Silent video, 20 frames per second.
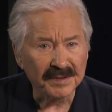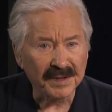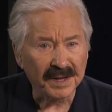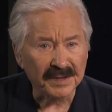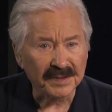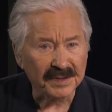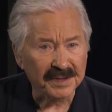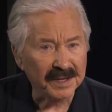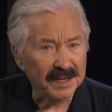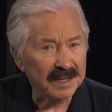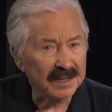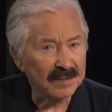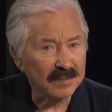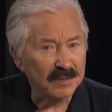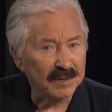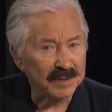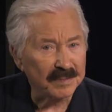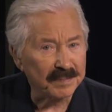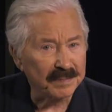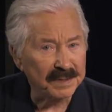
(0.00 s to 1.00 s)
that there
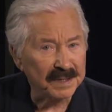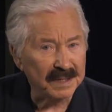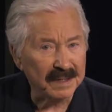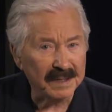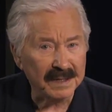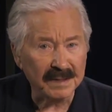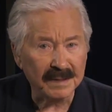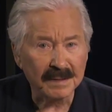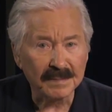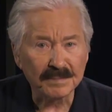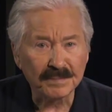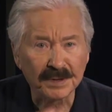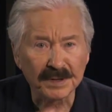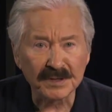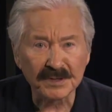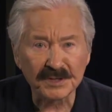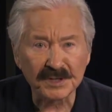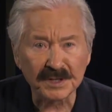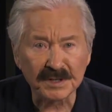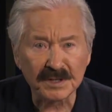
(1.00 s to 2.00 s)
would be
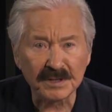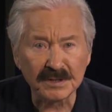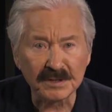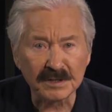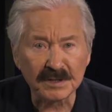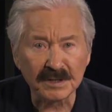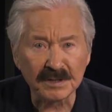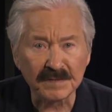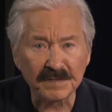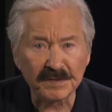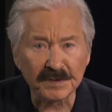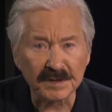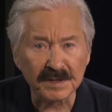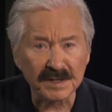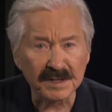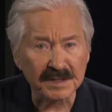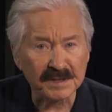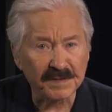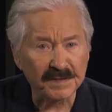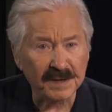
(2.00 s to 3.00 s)
persecution for
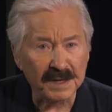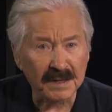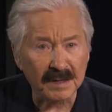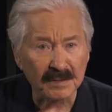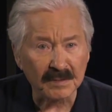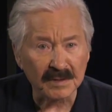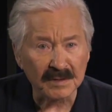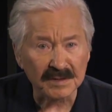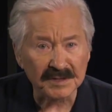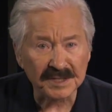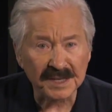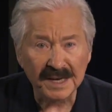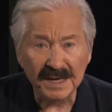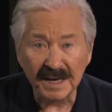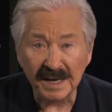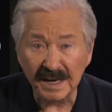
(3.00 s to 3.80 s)
his followers,